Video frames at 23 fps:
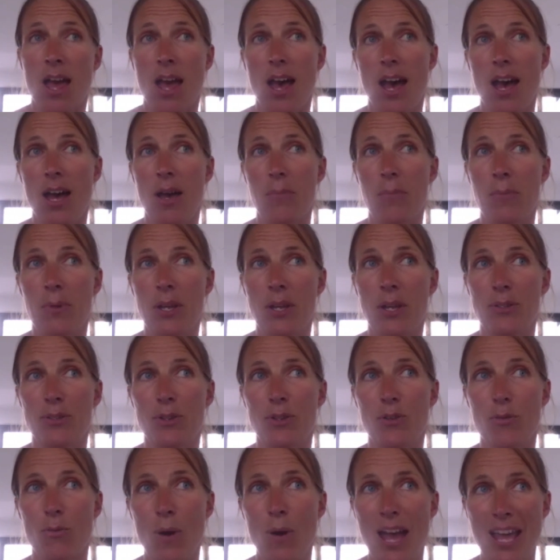and you know, sort
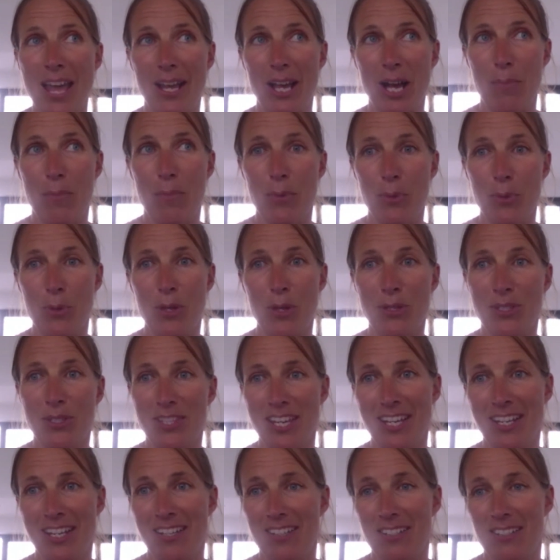of weighing up all those
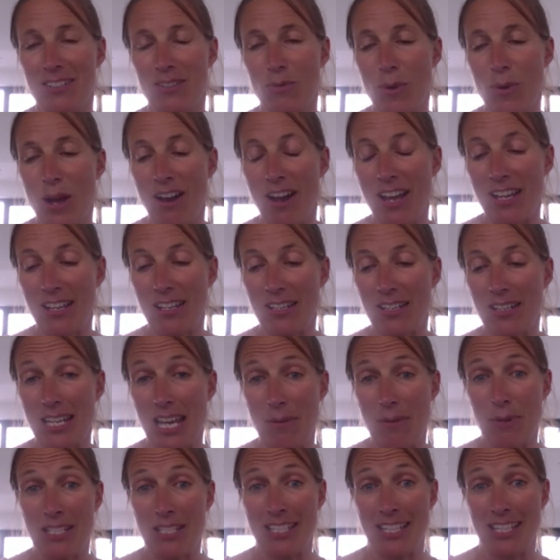things and where I can
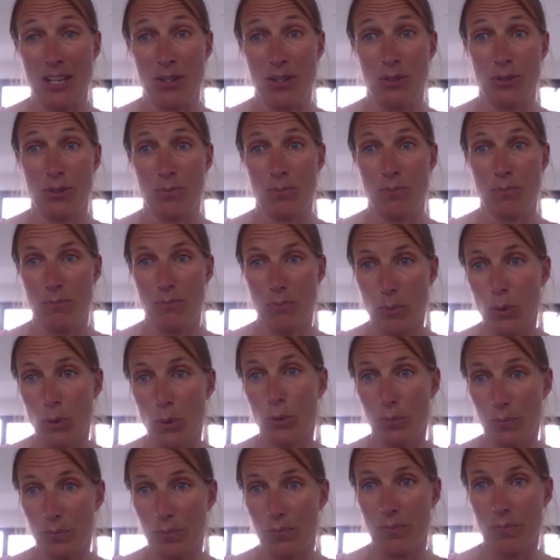take my skills
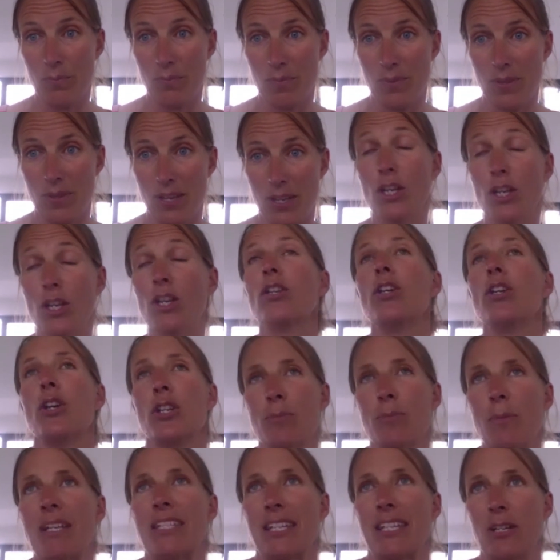more and use
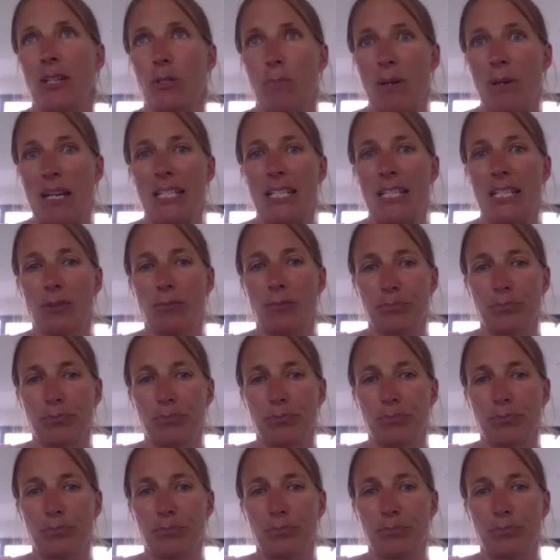my skills better.